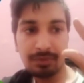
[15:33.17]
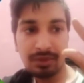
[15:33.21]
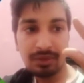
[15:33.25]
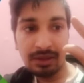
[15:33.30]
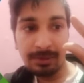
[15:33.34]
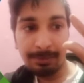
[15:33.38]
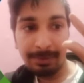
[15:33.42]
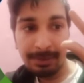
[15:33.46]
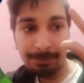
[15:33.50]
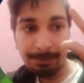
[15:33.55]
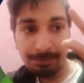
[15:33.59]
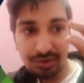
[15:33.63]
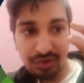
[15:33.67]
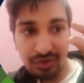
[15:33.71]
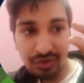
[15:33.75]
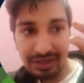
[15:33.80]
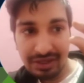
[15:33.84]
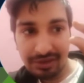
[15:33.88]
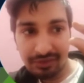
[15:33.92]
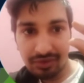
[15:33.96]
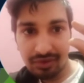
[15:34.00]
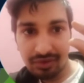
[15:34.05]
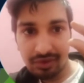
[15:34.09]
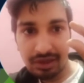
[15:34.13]
The pipe
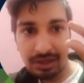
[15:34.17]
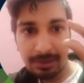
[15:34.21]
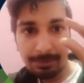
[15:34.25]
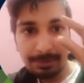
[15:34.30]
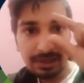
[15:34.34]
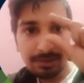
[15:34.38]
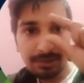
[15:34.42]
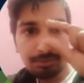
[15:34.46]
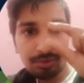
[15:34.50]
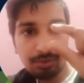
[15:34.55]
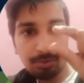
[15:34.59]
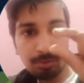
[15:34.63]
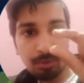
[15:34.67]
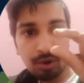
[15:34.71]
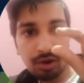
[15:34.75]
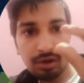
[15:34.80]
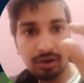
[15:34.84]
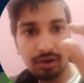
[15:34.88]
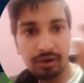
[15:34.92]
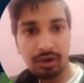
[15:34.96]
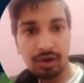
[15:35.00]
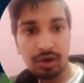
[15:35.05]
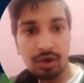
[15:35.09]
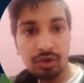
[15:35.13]
shrinks. It becomes
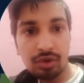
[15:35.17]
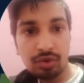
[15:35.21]
smaller.